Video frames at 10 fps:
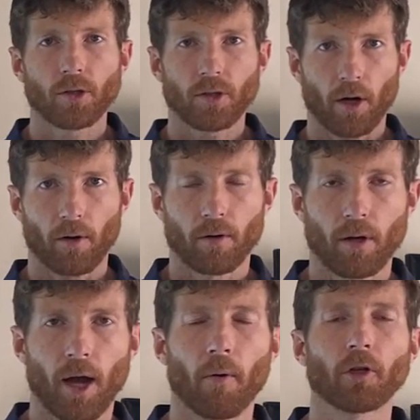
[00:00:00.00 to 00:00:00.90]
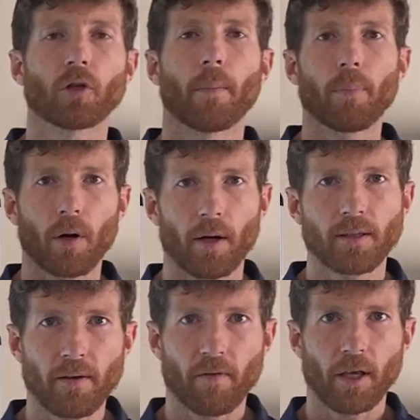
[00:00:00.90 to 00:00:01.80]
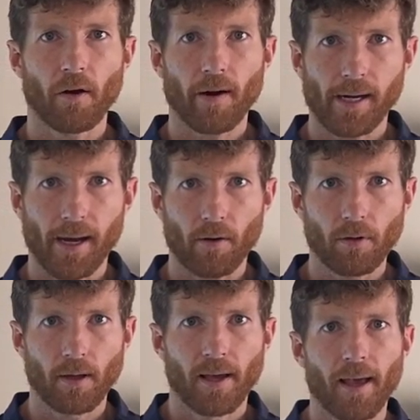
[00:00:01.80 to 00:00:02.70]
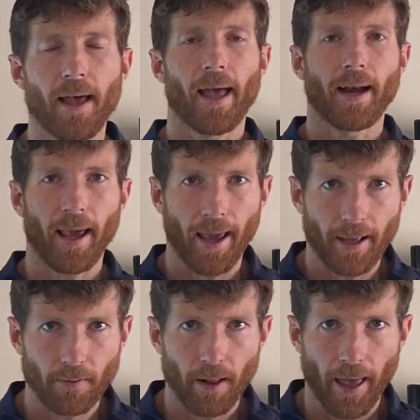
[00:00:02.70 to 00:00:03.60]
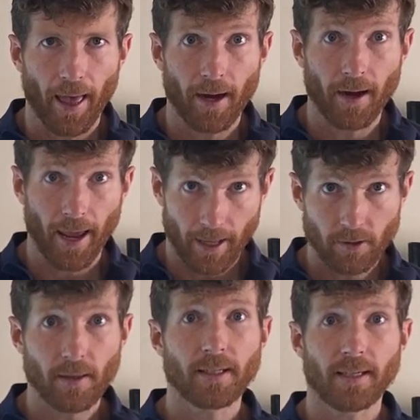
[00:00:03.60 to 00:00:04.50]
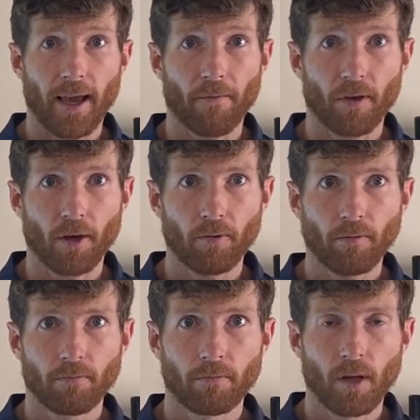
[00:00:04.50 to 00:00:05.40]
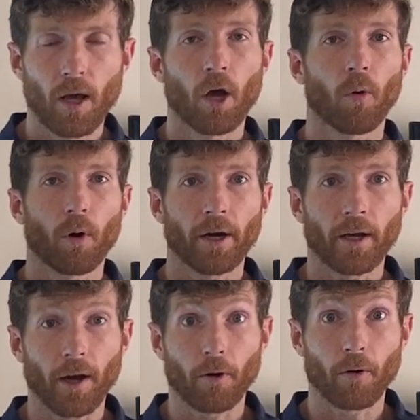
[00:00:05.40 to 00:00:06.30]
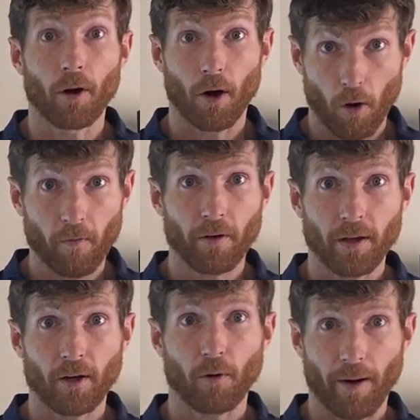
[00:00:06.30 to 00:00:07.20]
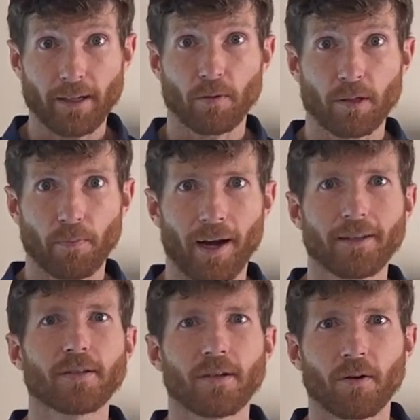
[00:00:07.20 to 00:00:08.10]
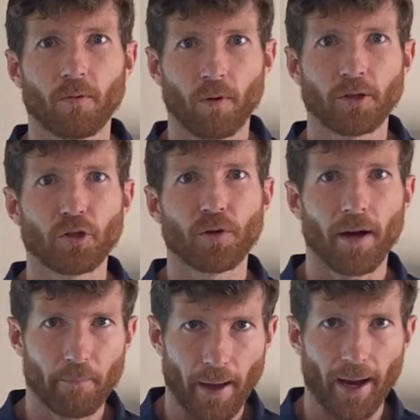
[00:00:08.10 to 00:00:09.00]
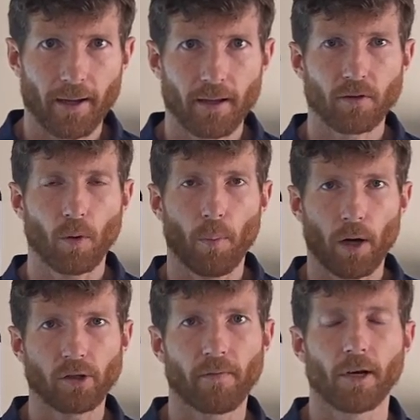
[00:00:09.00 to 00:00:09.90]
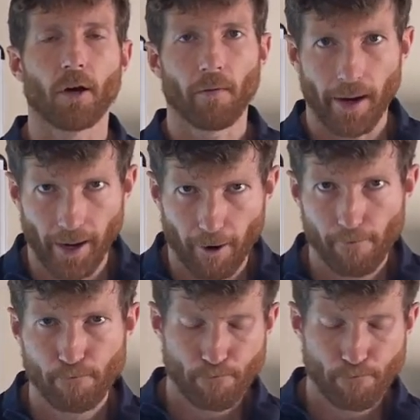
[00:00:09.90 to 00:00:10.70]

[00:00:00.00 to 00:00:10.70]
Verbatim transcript: So I want you to pause the video right now and, and answer the CFU. We're gonna go over the correct response once you come back. So pause your video right now.